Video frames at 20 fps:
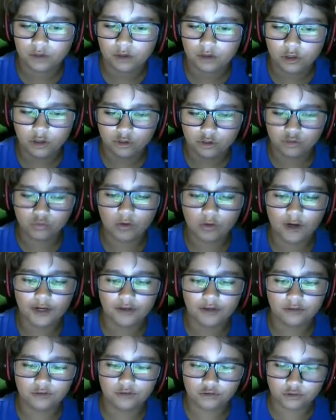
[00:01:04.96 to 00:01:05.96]
You're
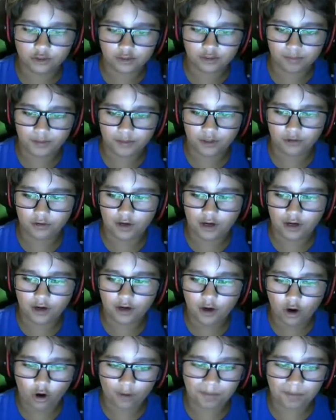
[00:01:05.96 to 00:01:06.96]
right. Trust me or
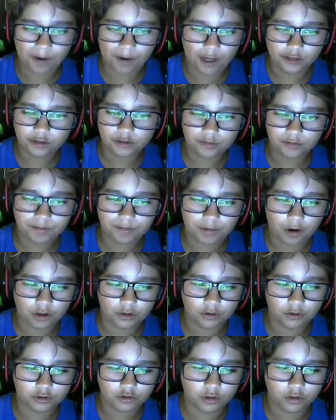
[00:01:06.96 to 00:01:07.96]
not. Our pilot
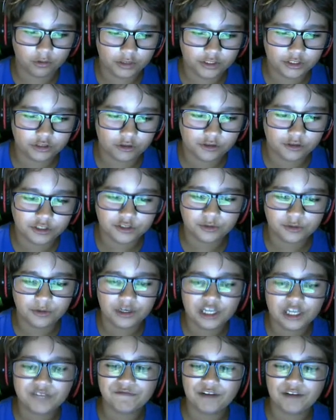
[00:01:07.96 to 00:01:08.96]
partner slowly turned into
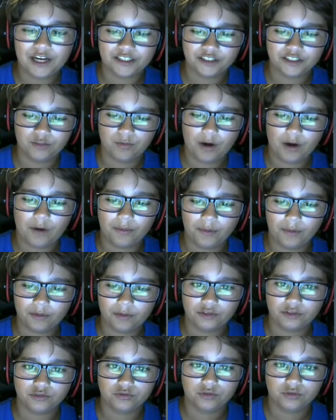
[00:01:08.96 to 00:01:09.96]
an infected while we were
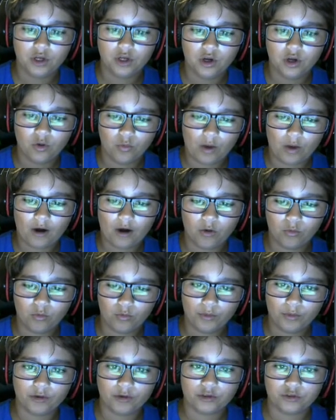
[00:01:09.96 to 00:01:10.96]
while
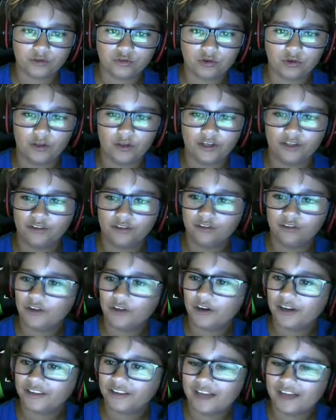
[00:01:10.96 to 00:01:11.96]
we were controlling.
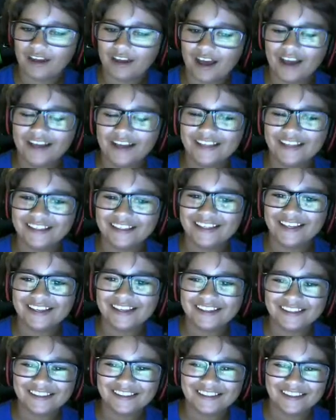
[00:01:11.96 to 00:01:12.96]
Look at that guy. He's he
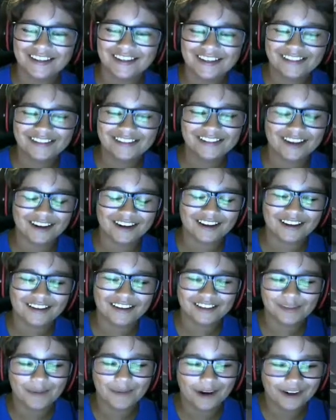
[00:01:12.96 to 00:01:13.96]
is, he's stuck in
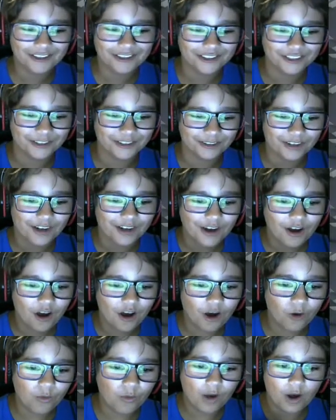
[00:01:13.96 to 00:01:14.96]
his parachute.
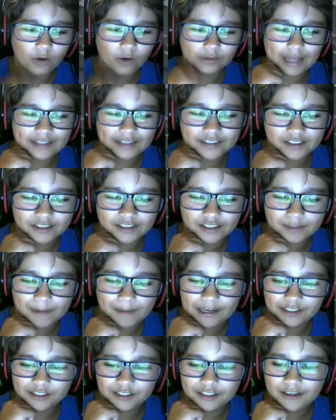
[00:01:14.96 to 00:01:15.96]
Oh well, that's
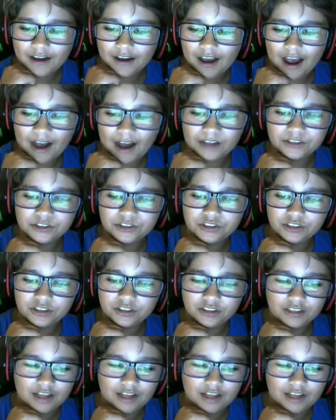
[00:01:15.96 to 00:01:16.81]
unexpected. I shouldn't